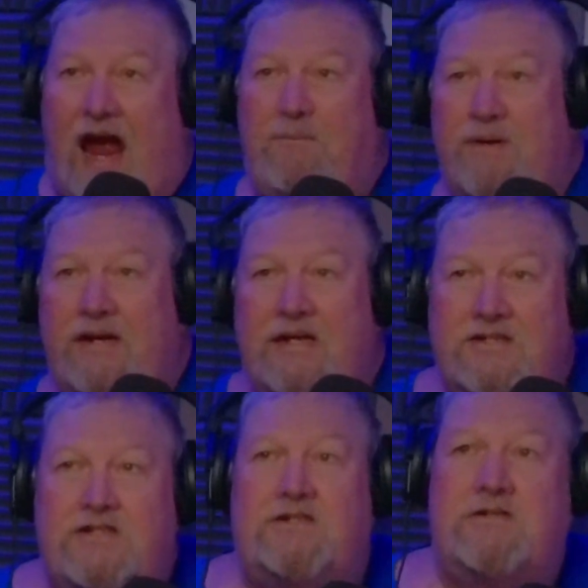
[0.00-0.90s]

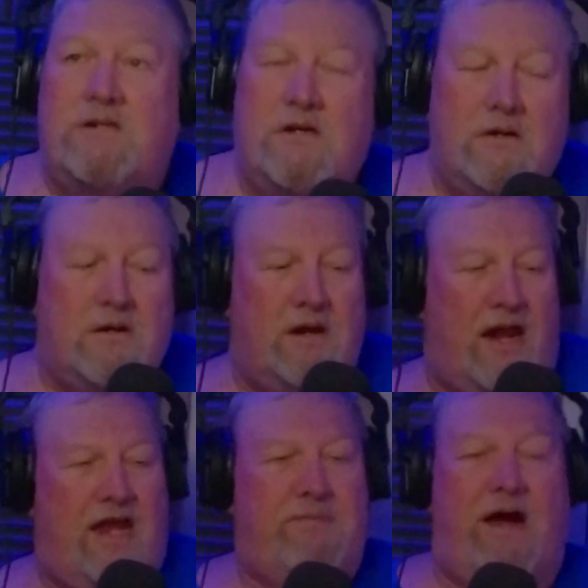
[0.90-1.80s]
applicants
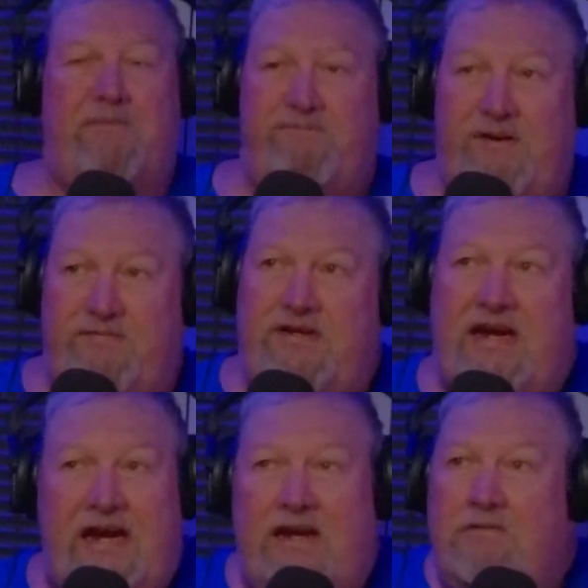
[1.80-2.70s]
and about
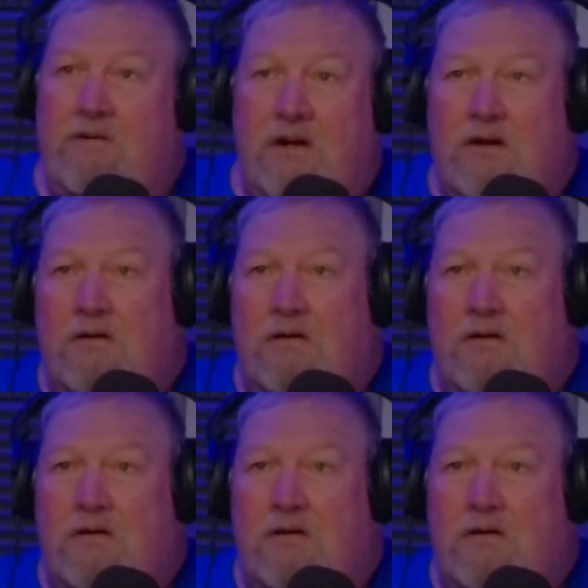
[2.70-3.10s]
15